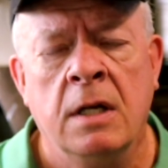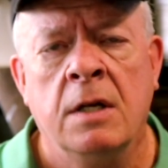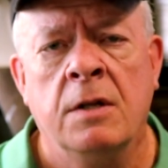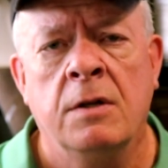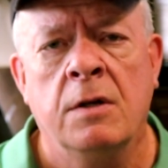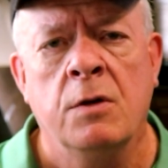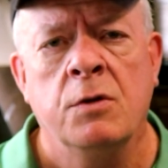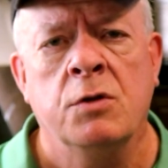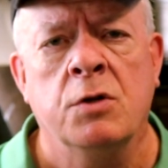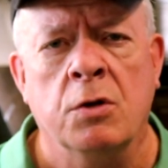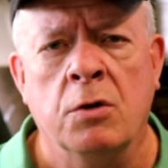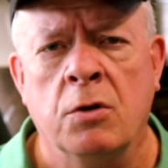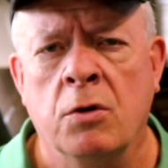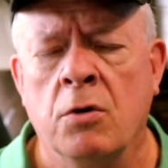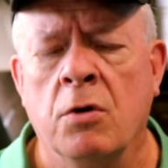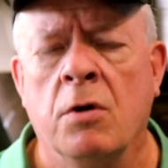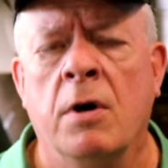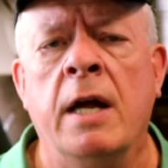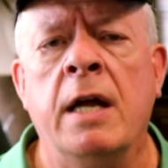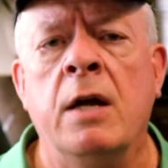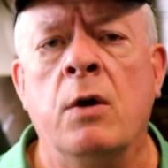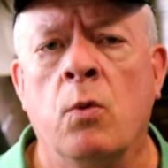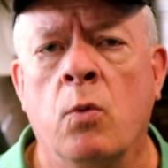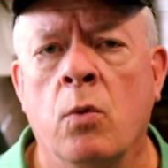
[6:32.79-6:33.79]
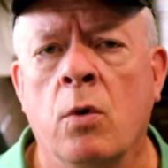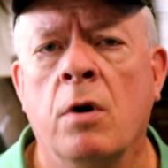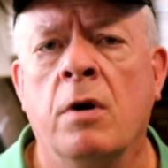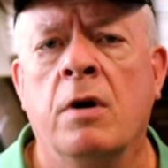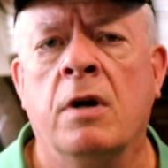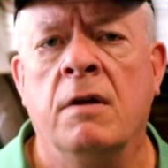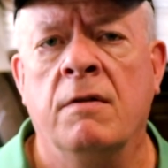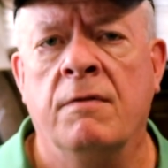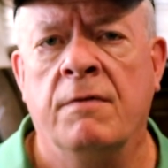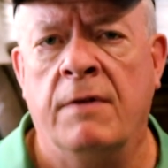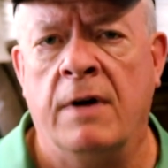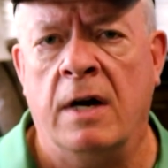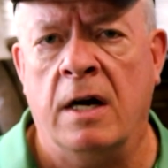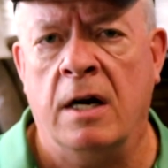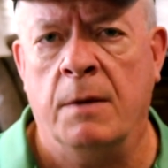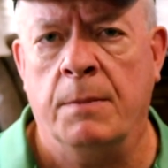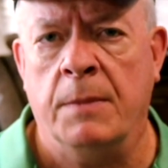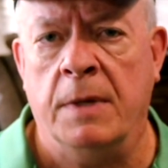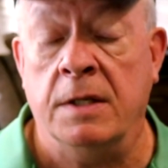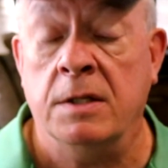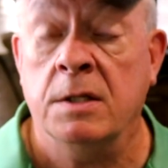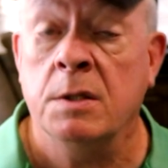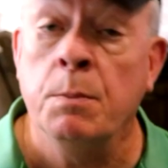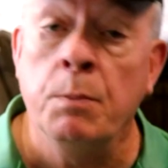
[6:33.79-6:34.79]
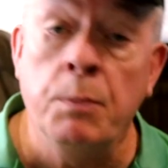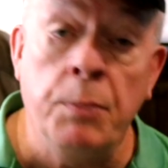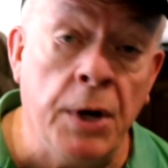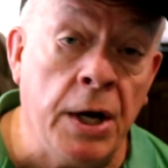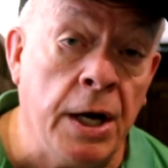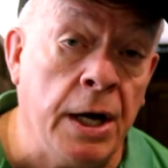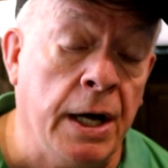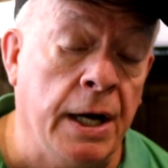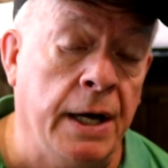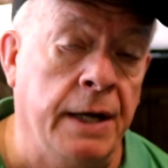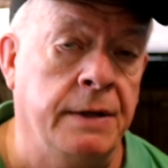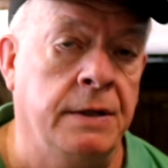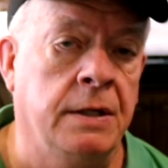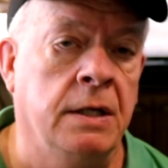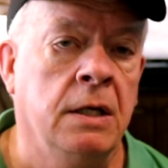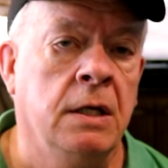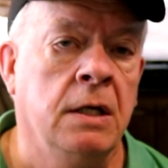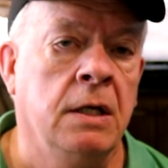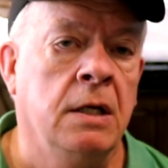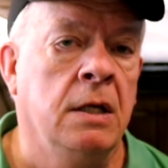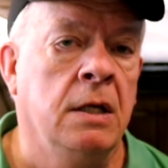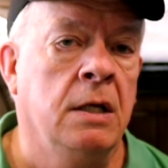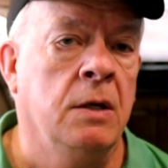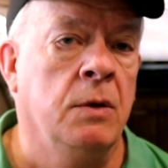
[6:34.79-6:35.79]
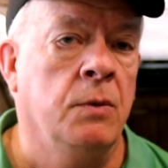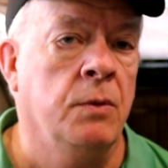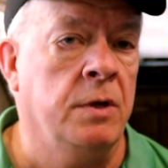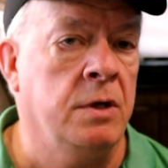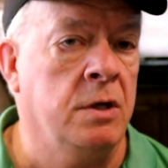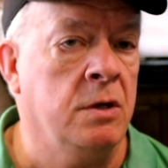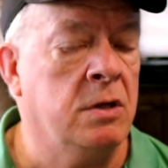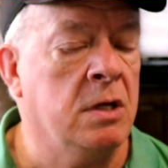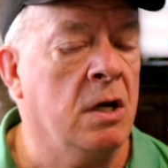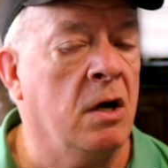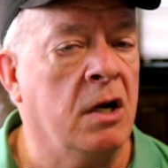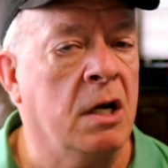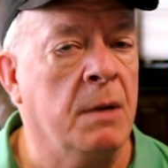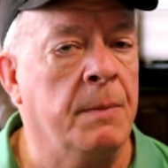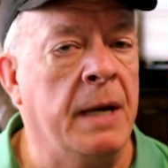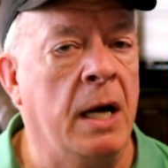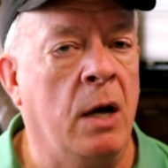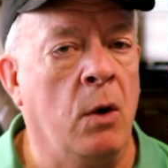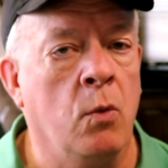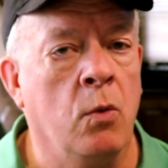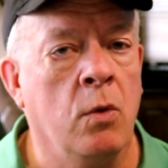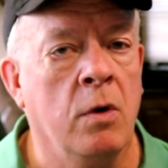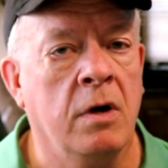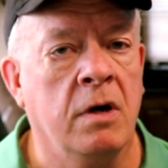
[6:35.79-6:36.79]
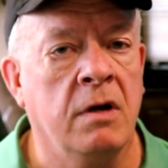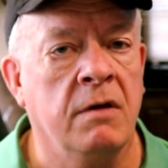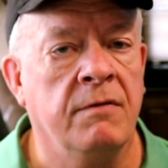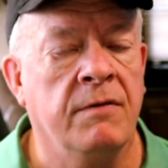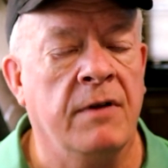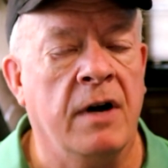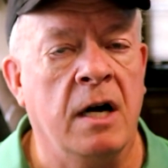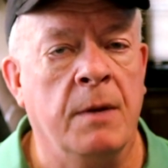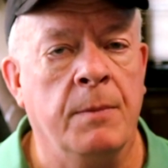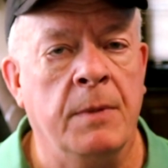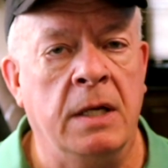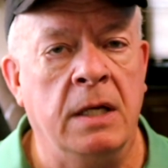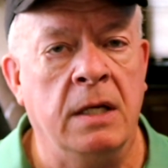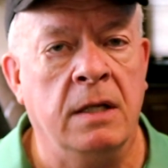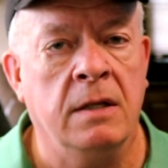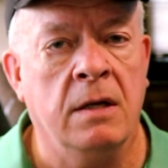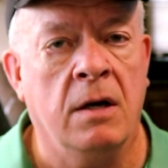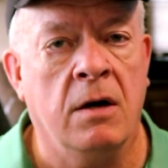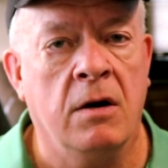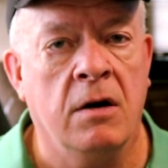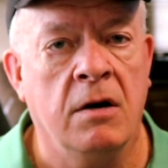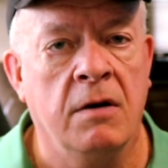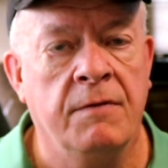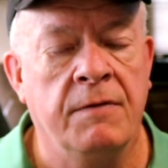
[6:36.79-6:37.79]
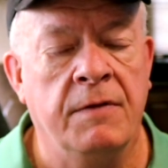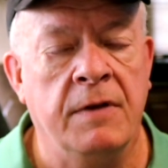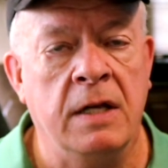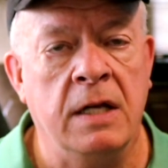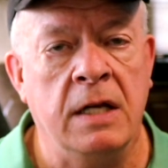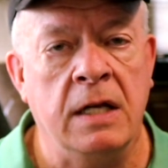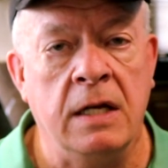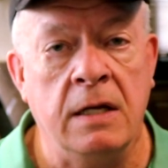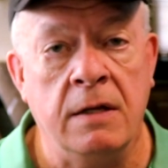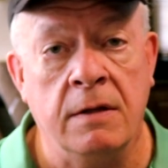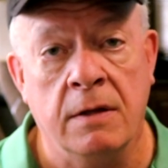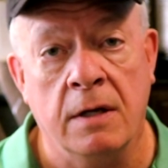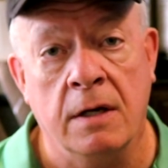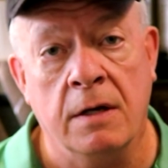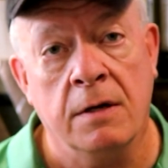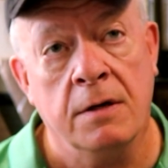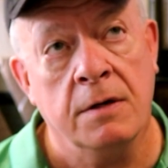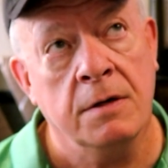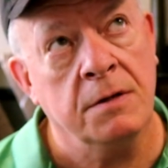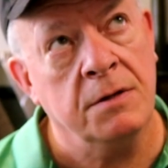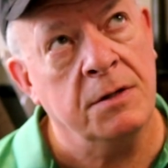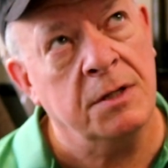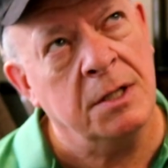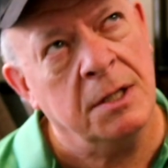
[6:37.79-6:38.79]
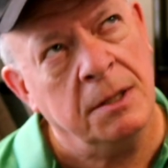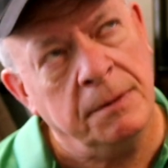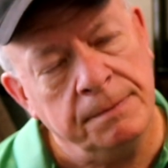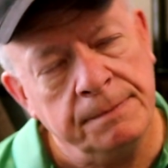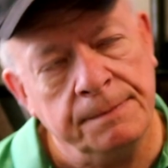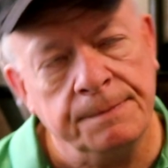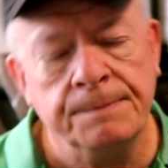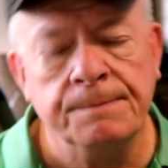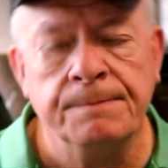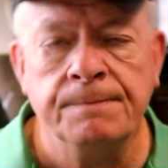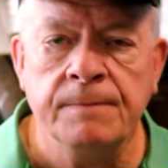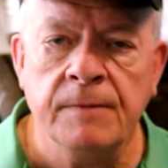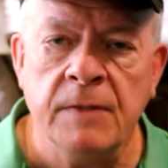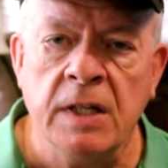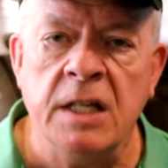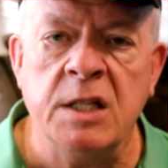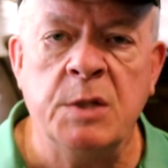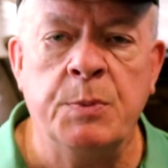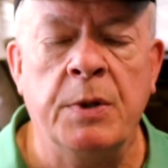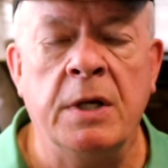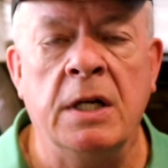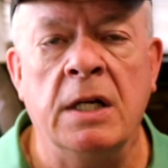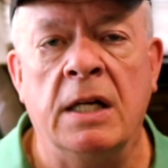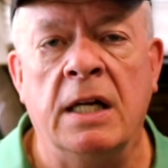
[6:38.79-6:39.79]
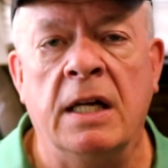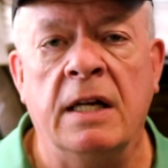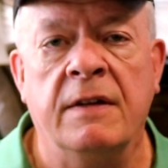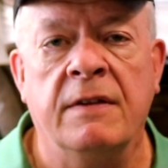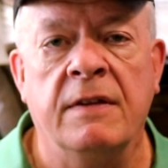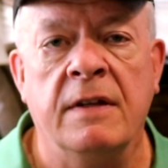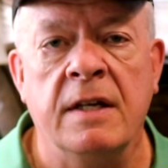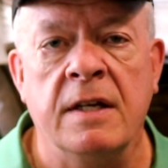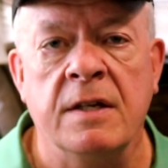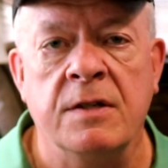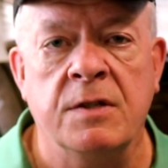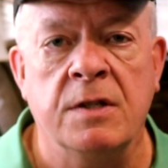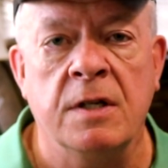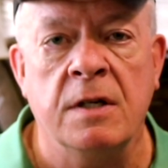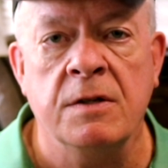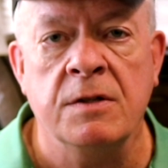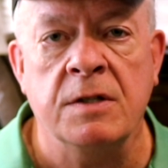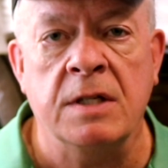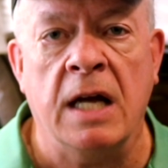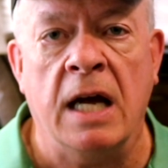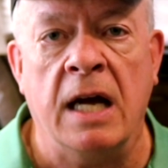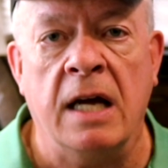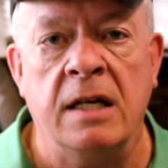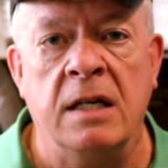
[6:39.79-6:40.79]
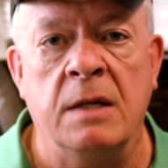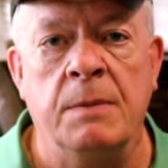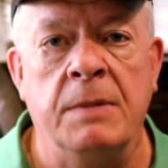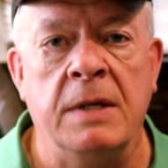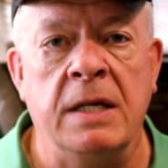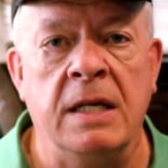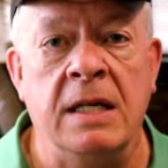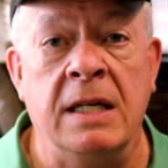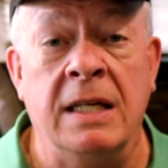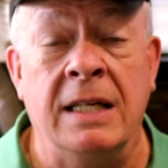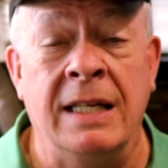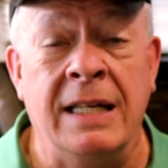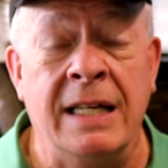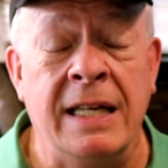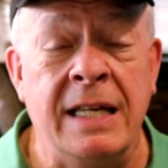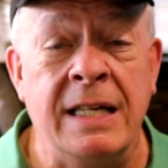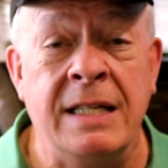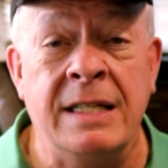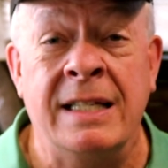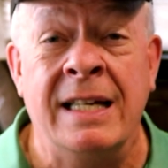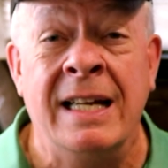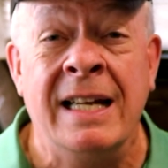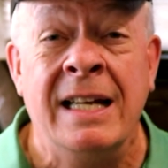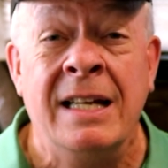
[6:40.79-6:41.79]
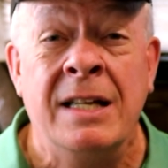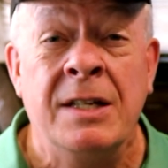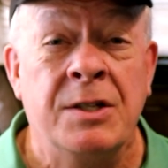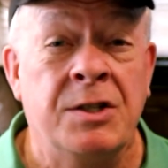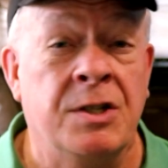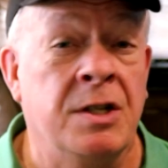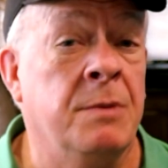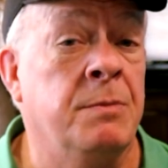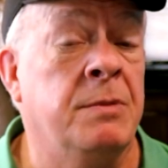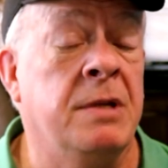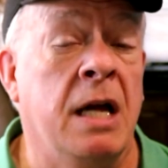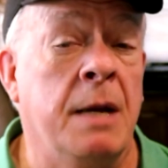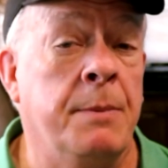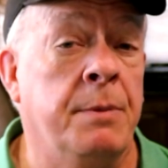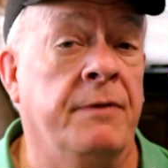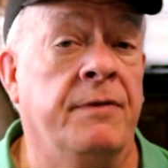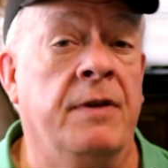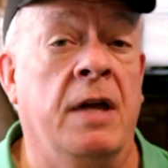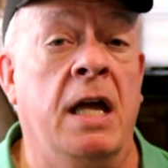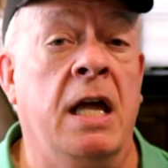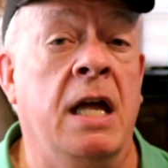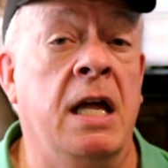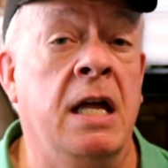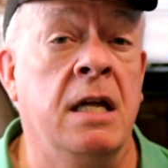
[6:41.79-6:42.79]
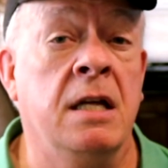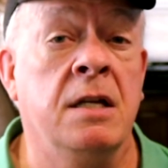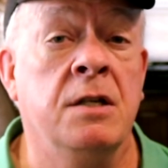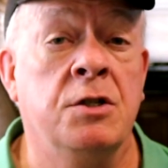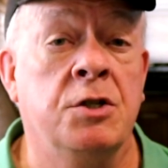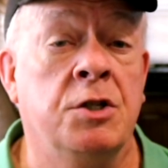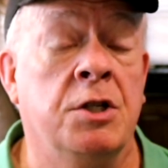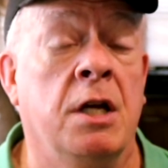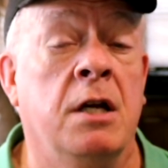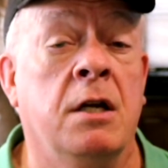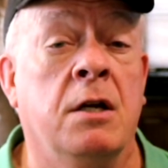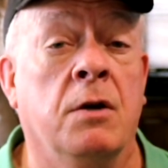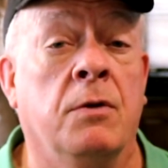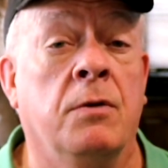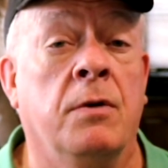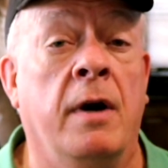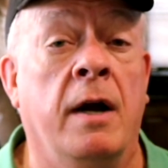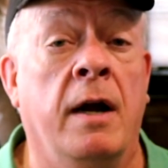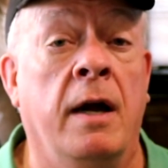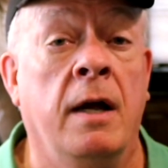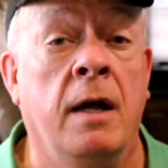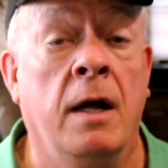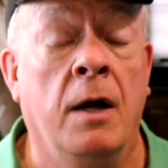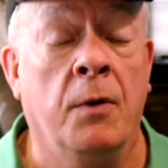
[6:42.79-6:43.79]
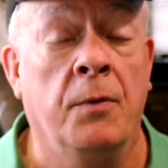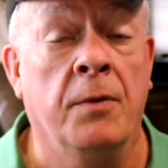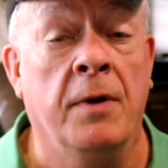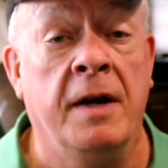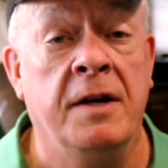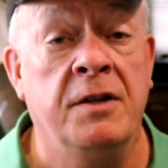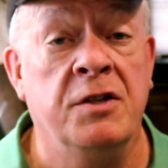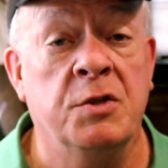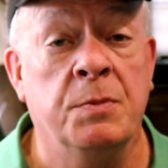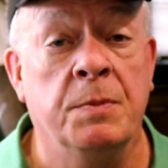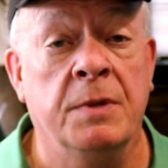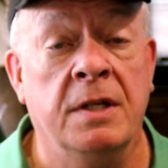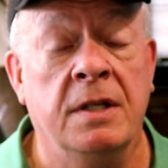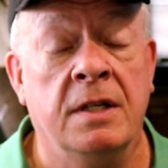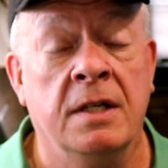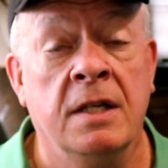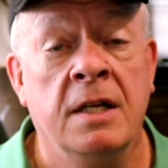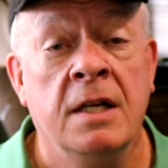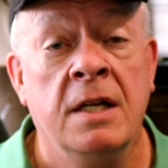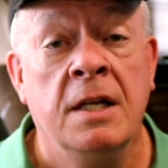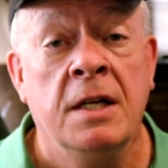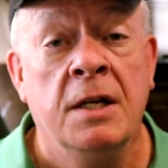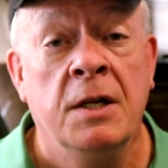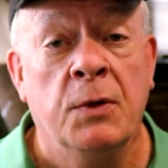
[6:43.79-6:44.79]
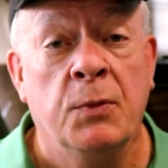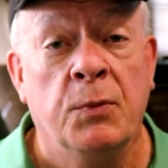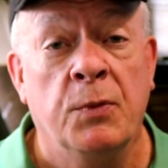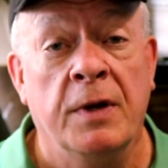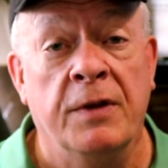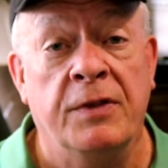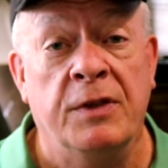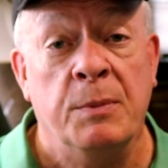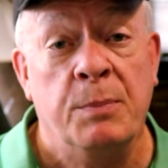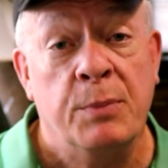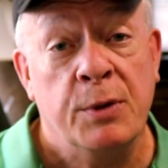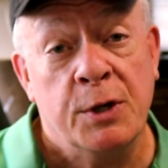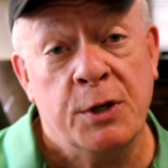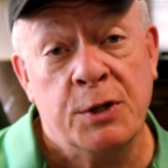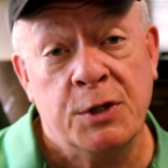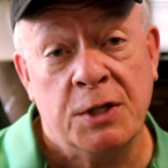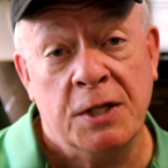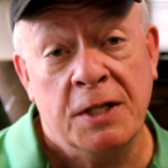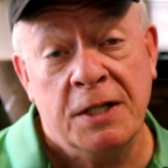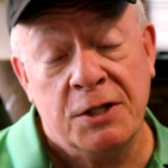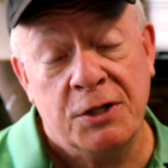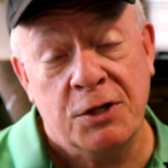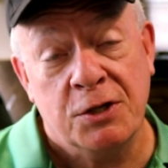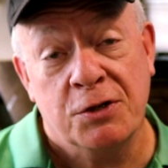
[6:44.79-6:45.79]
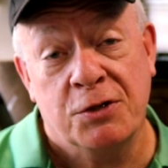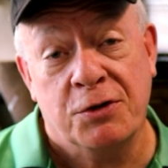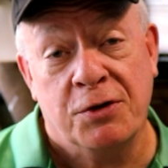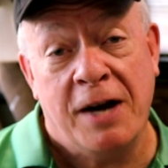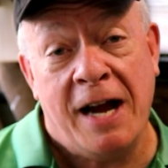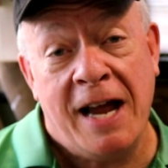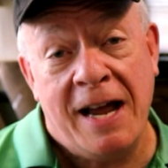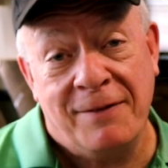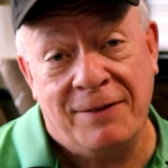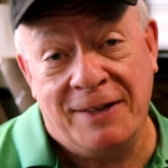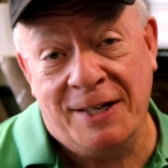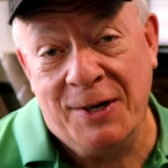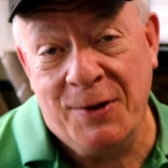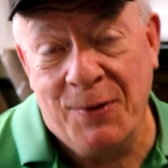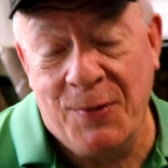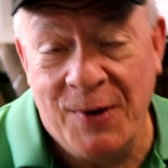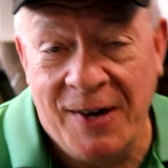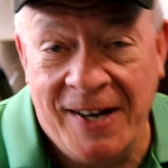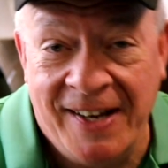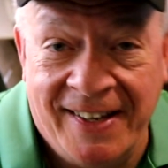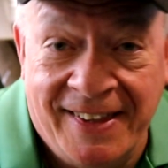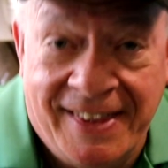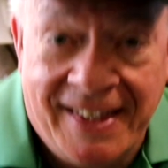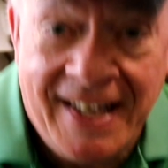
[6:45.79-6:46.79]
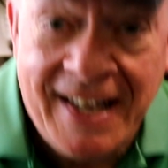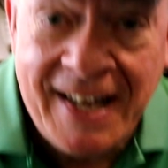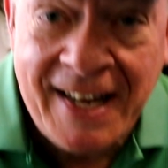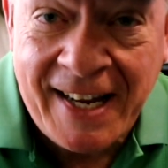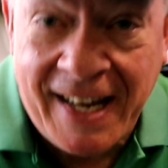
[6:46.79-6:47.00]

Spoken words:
Those are great work environments. But when you talk about work environment in the RV, there's, let's put it like this, there's got to be at least some type of a handshake arrangement with the person that you're traveling with.